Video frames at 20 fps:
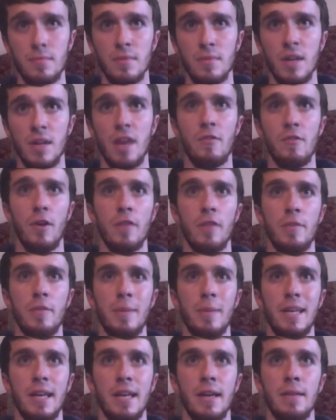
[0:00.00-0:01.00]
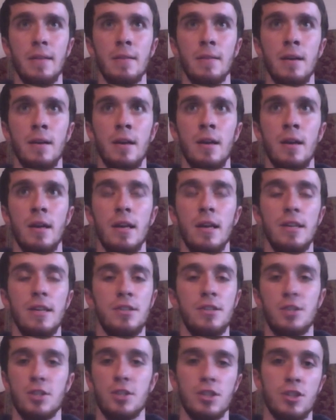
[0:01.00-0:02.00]
Envoy of the Beginning.
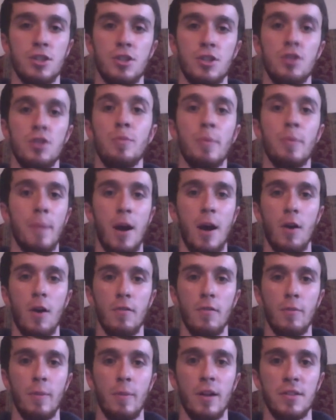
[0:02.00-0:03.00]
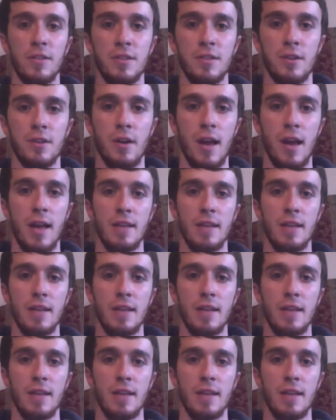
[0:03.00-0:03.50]
He's just a super powerful monster,